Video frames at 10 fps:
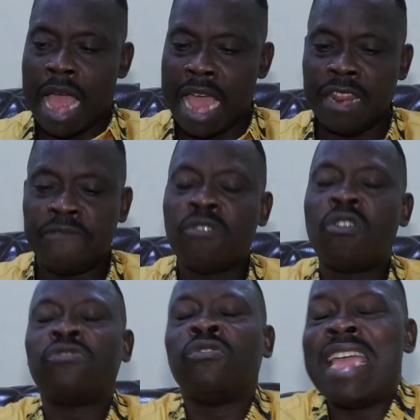And if you
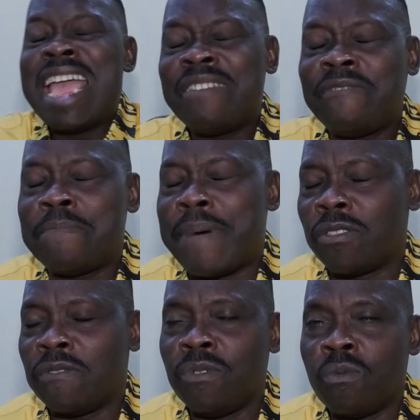go to every
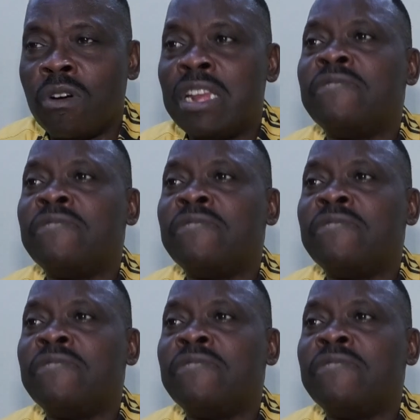part of the world,